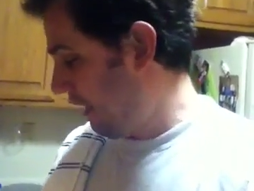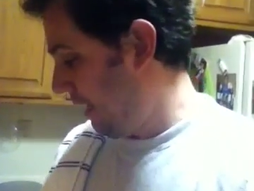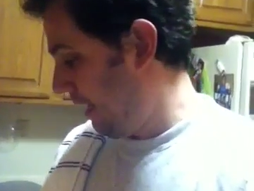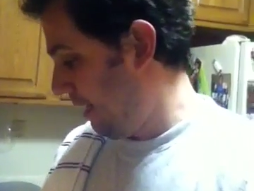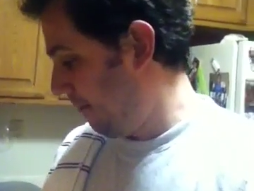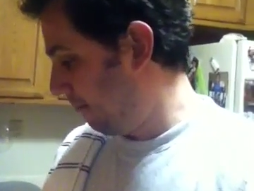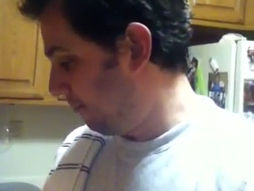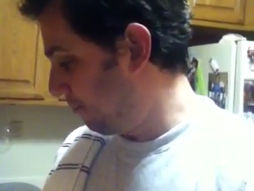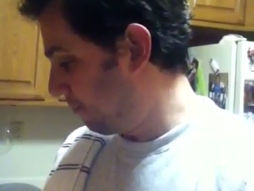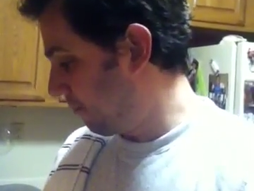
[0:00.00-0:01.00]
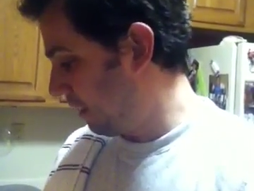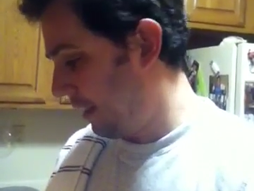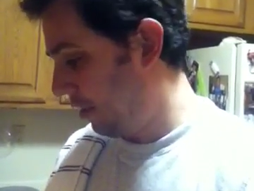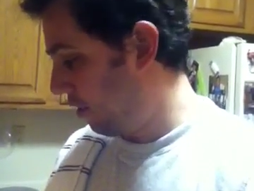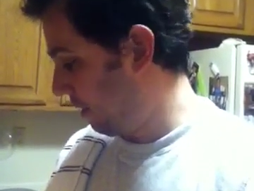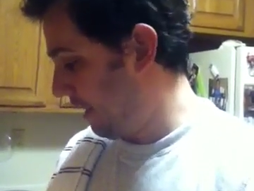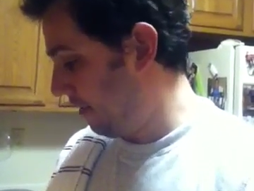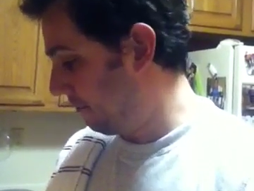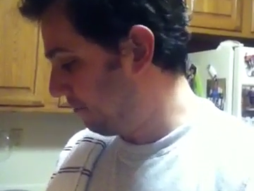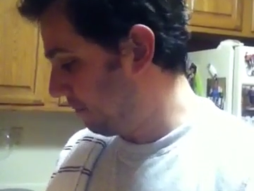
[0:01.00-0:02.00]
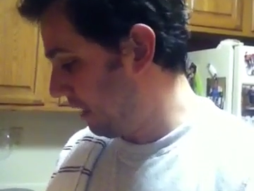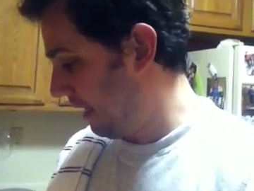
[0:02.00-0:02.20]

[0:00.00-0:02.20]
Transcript: And let it cook down,